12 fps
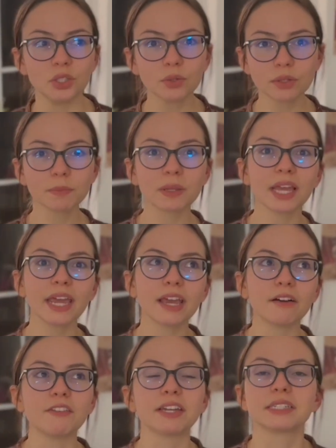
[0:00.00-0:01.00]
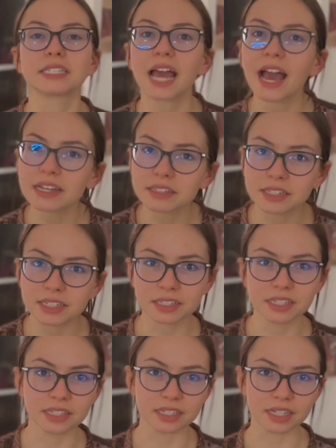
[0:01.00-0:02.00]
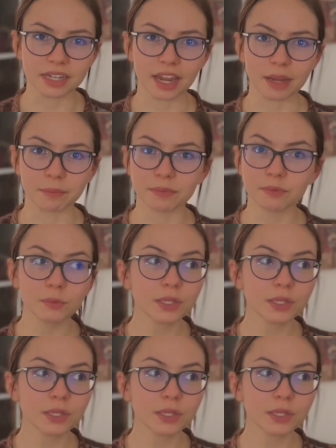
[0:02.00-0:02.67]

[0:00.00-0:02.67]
You can play a fantastic D&D game